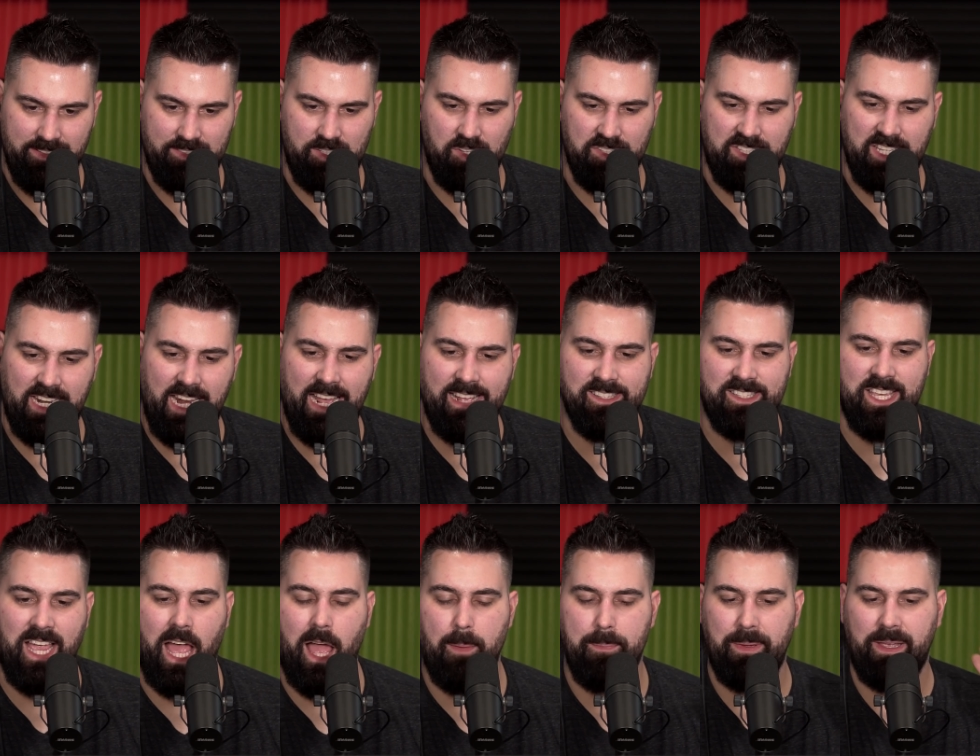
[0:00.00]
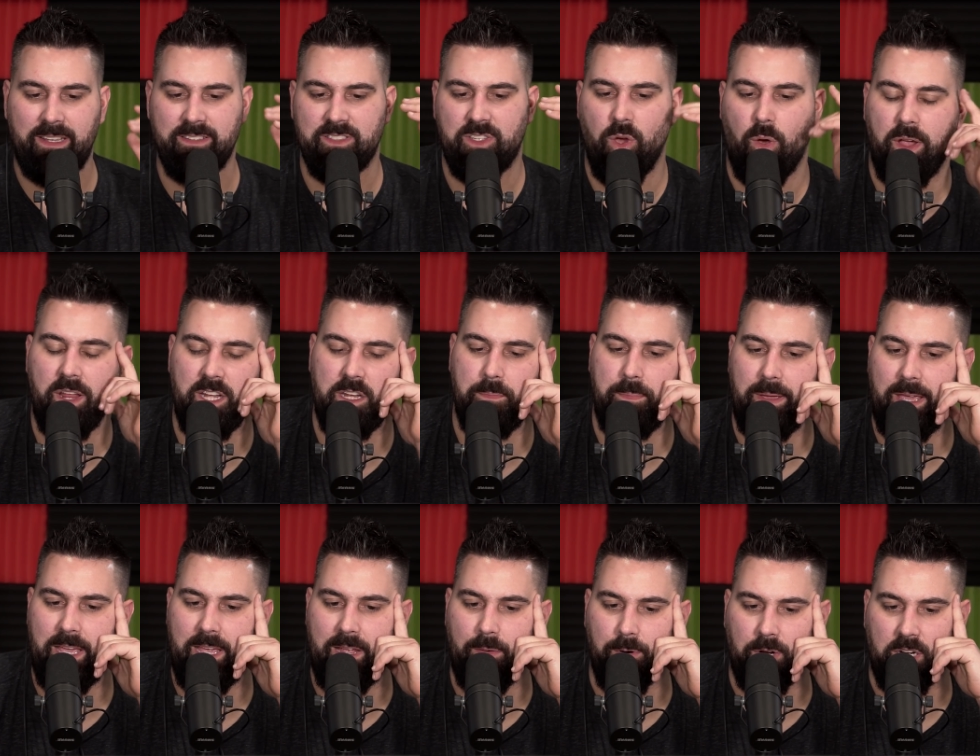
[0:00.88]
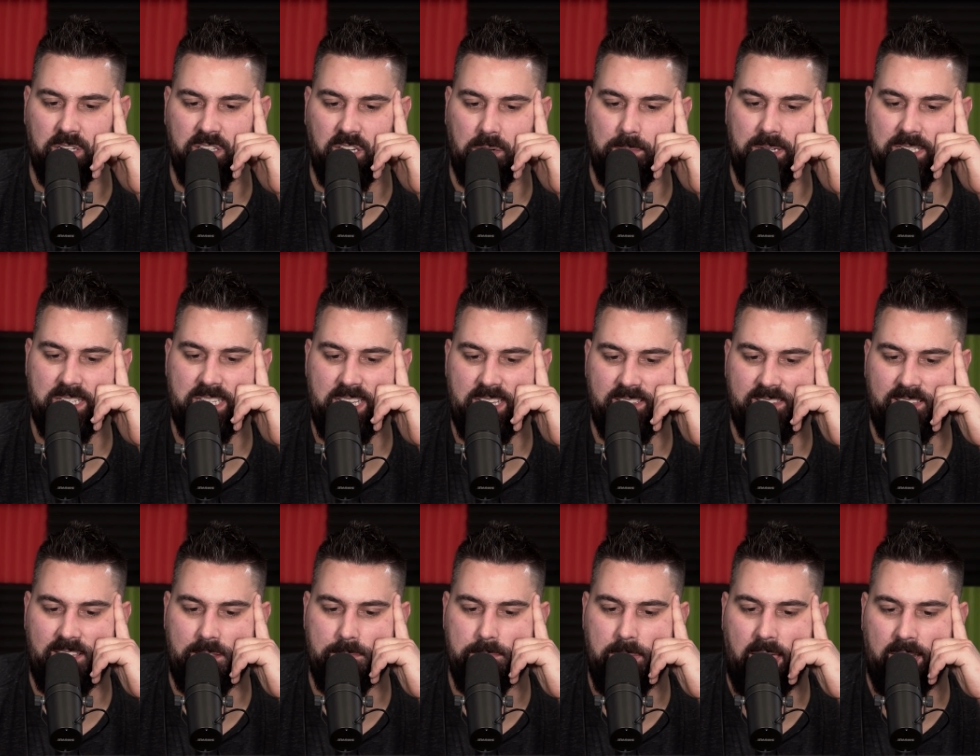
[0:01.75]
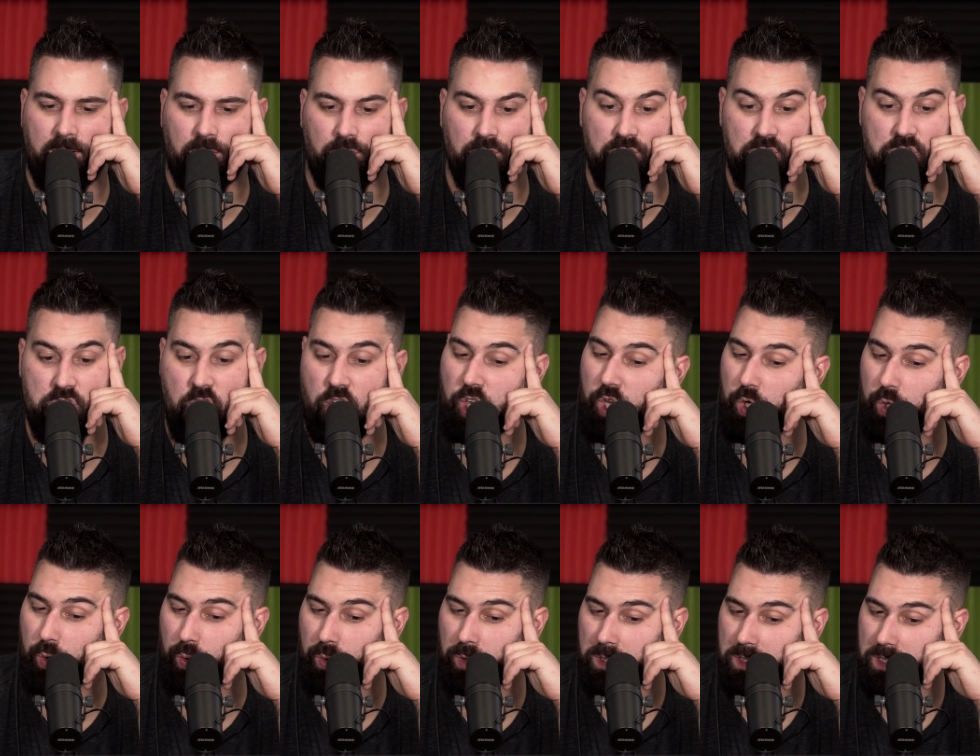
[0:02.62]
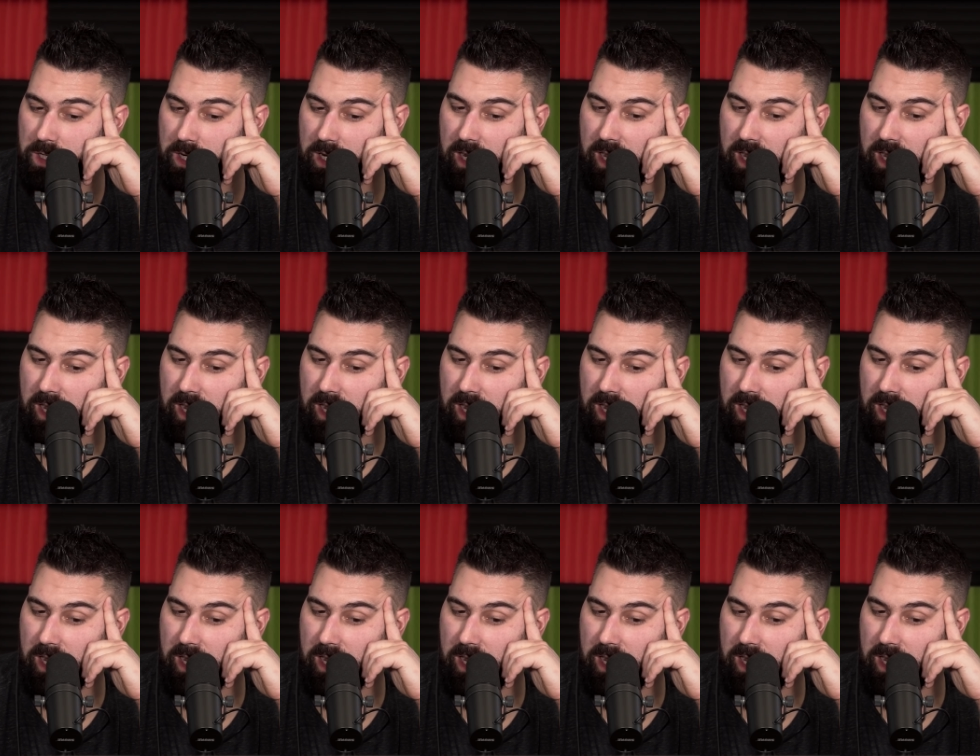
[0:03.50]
So today's topic is going to be, we're going to talk about DC Metal 2.